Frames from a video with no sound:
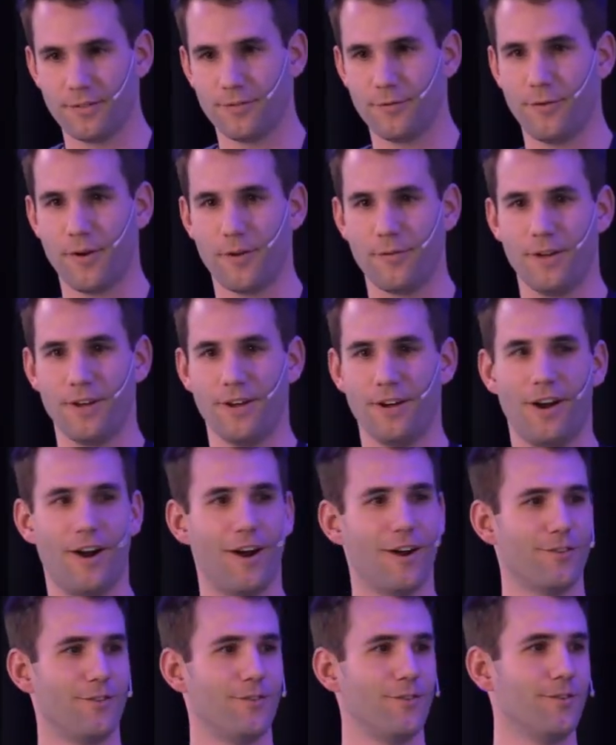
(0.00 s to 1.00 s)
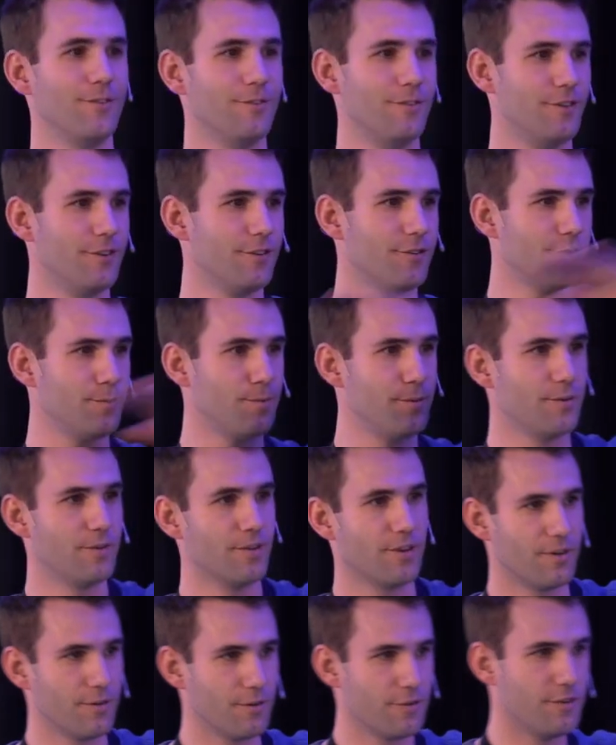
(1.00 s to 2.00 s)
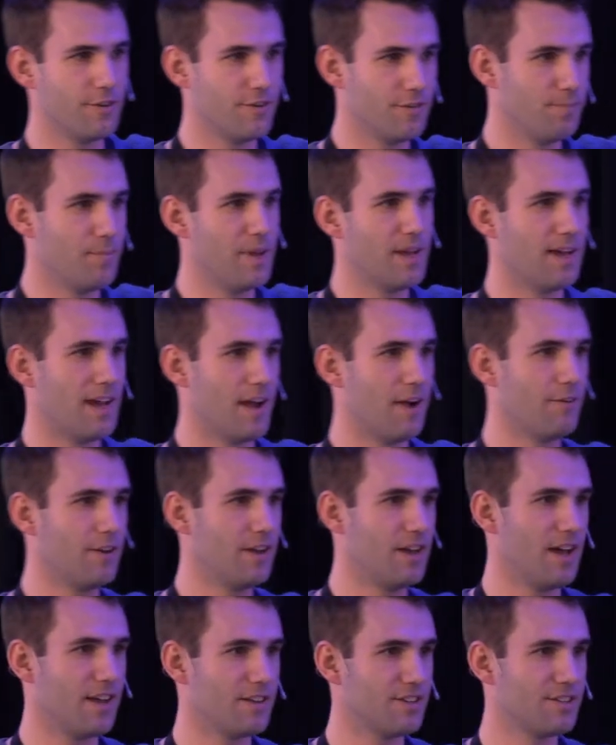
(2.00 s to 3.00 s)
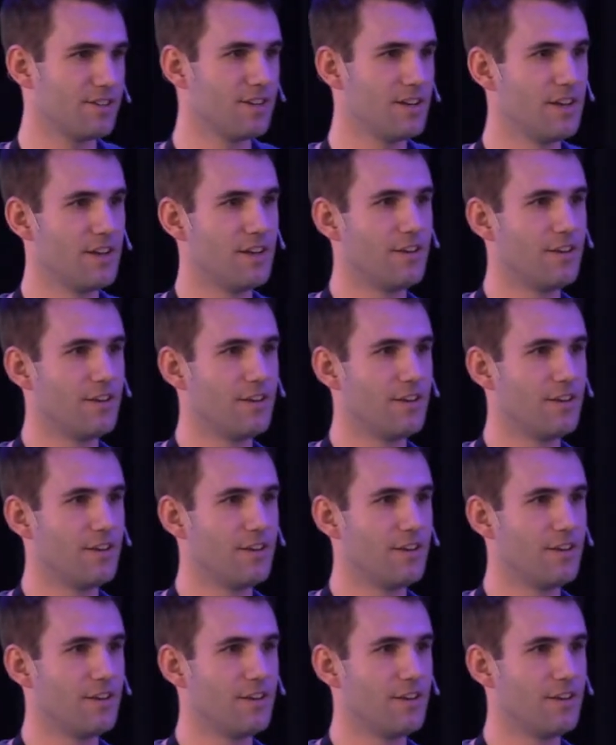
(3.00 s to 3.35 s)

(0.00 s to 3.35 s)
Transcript: very hard to distribute across these big areas.